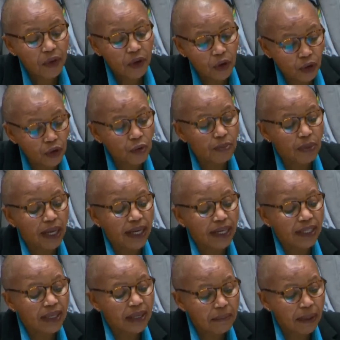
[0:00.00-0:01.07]

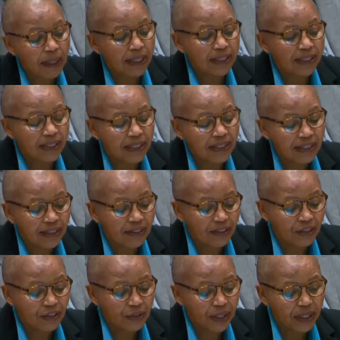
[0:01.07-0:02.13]
occupied Palestinian
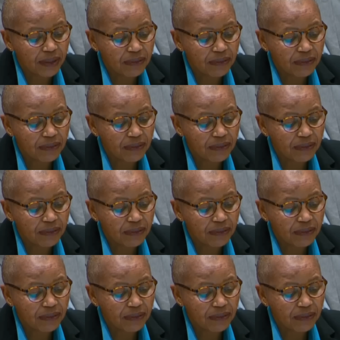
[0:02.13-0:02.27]
territory.